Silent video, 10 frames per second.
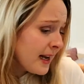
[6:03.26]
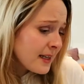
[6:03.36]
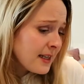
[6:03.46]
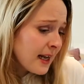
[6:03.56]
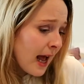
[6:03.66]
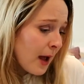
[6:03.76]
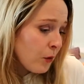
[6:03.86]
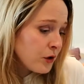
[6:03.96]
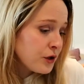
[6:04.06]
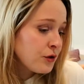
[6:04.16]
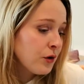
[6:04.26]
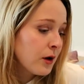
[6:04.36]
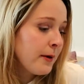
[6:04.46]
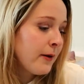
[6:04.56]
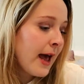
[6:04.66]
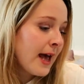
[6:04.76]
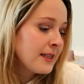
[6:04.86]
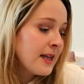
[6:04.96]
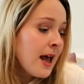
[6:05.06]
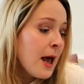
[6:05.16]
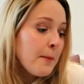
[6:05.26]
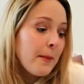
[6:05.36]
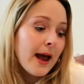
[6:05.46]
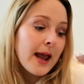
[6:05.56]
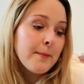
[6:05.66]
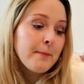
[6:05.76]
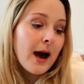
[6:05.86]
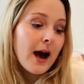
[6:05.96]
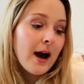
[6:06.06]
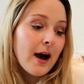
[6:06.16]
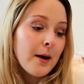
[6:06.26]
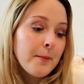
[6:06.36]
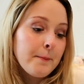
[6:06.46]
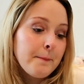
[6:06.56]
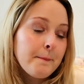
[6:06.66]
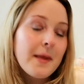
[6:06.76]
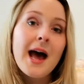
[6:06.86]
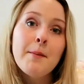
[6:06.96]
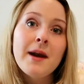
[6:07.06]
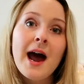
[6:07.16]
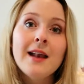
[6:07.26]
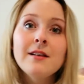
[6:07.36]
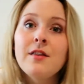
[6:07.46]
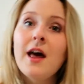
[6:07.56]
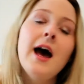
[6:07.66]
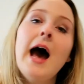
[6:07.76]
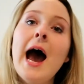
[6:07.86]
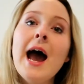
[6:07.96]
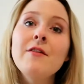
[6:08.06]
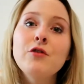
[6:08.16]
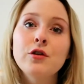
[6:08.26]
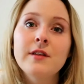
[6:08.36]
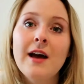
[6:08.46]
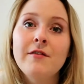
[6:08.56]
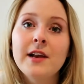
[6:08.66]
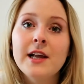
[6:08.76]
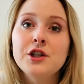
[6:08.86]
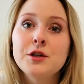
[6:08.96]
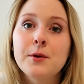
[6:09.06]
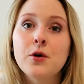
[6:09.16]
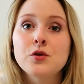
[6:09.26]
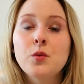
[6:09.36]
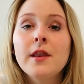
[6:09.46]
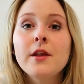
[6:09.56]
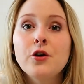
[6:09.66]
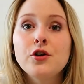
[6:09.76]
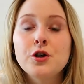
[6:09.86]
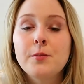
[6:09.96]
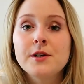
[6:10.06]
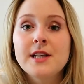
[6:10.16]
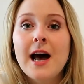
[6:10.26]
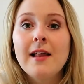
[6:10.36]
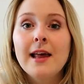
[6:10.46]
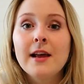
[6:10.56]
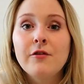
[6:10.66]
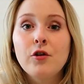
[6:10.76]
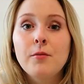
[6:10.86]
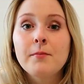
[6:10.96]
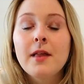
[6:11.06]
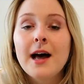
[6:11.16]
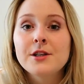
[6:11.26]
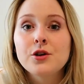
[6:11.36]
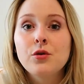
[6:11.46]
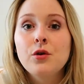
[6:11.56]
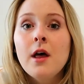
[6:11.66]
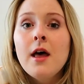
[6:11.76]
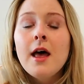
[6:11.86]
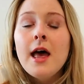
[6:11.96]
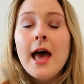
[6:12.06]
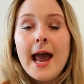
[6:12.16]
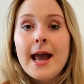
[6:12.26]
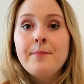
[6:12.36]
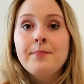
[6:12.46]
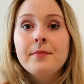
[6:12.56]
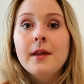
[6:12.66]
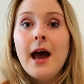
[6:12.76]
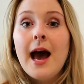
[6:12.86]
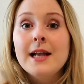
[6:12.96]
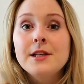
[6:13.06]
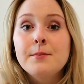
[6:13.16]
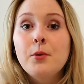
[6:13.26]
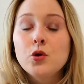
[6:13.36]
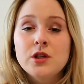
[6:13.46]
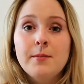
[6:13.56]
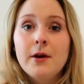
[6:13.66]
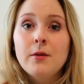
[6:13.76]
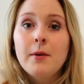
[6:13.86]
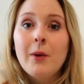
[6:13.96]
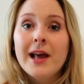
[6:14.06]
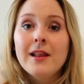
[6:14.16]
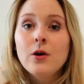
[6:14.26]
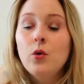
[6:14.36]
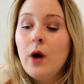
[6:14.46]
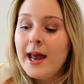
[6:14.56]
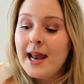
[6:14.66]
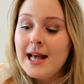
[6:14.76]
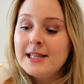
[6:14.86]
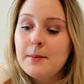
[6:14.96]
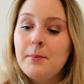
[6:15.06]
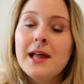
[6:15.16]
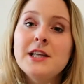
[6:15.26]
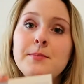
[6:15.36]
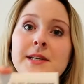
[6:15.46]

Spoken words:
next thing I want to talk about is a brand that I have looked at for ages, because one of the YouTubers that I like from Glasgow had posted about them a while ago, and it is Blitz